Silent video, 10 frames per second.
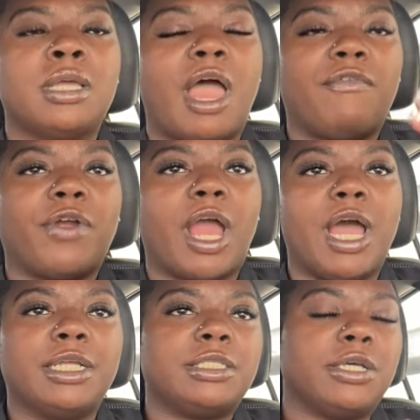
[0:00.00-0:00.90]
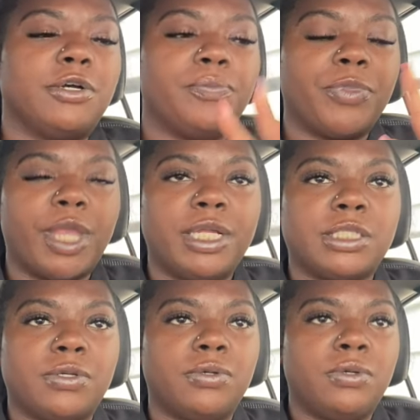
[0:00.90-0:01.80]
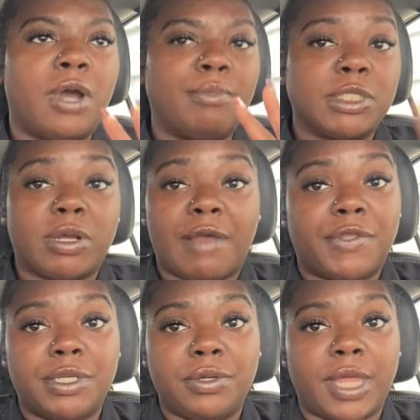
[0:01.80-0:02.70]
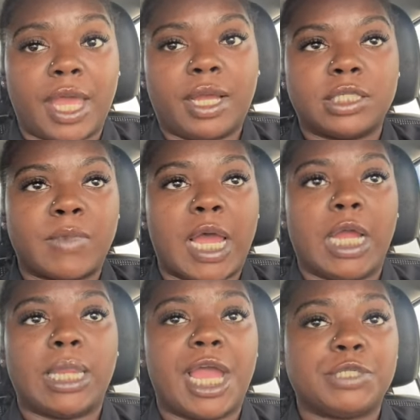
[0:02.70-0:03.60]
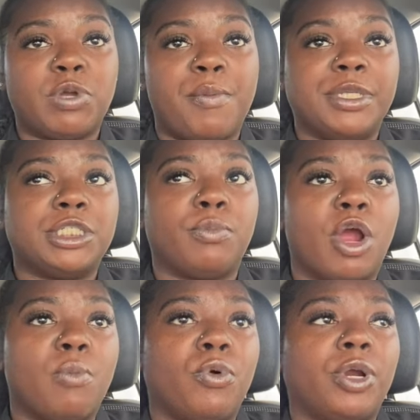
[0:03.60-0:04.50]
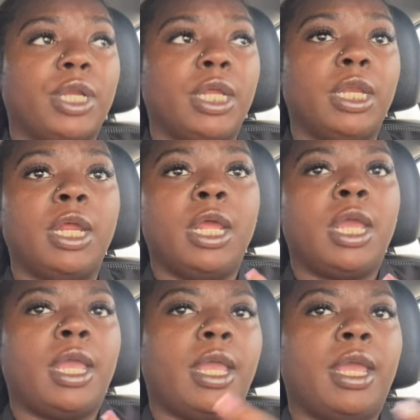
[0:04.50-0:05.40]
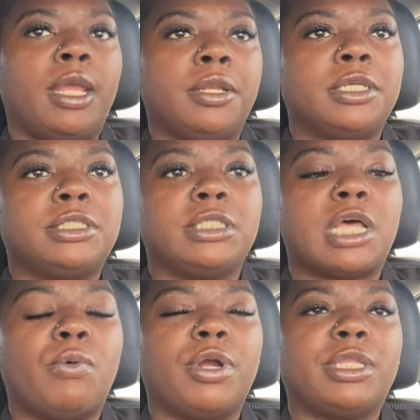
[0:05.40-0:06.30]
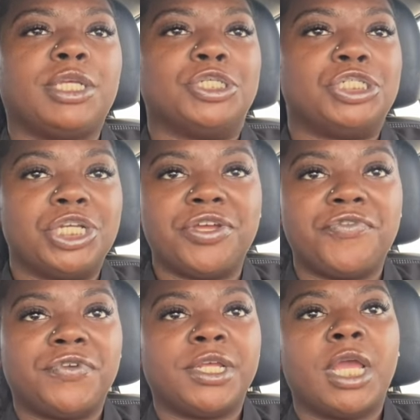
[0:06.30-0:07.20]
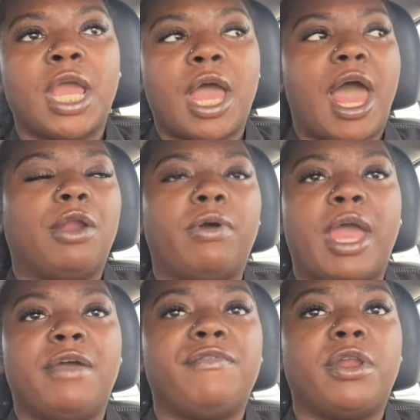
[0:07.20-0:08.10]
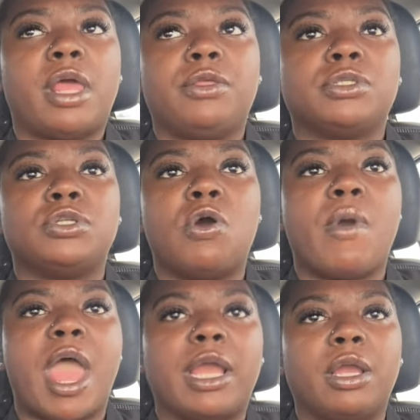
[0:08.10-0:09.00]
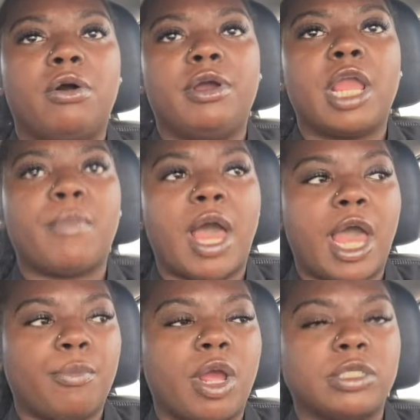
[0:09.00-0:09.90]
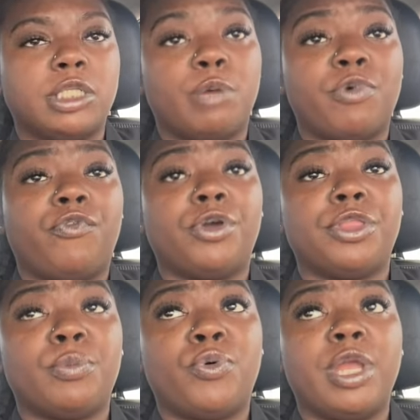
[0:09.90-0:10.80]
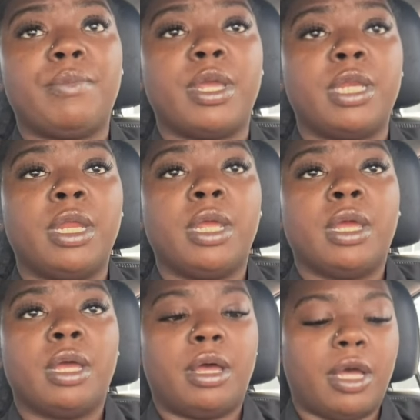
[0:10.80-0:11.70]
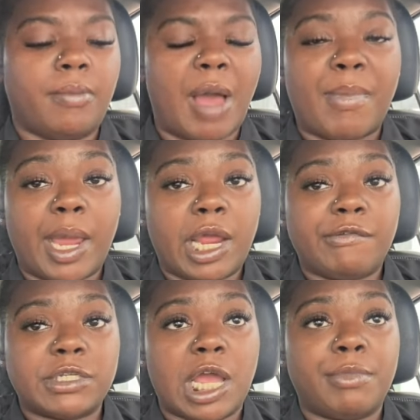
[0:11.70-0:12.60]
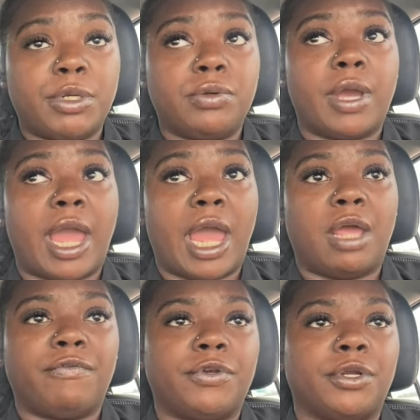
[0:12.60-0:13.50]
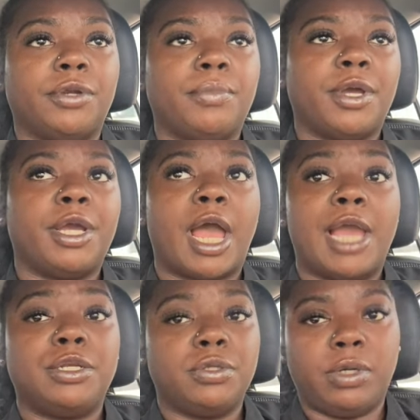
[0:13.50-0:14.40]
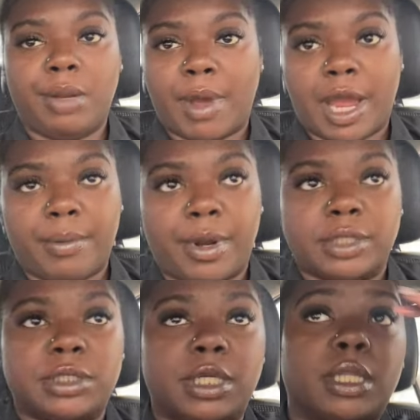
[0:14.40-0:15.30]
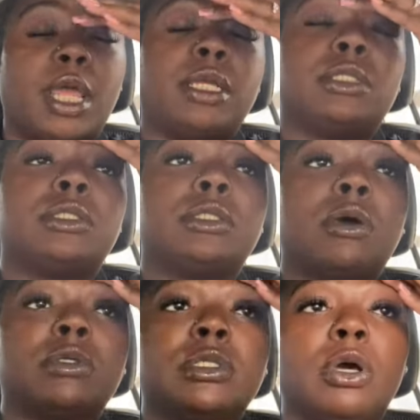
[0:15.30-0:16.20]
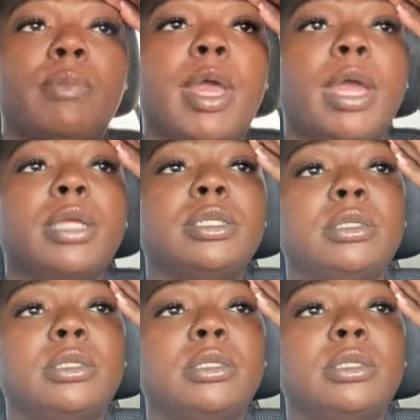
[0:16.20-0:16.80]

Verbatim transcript: I forgot. So it's cool. I'm just gonna have to do that because my lash appointment is tomorrow morning. And since I work this shift, I don't have, there's no way I can go and get my eyebrows done before the appointment. Um, I might have time to do it after, but I do need my eyebrows done like so, so bad.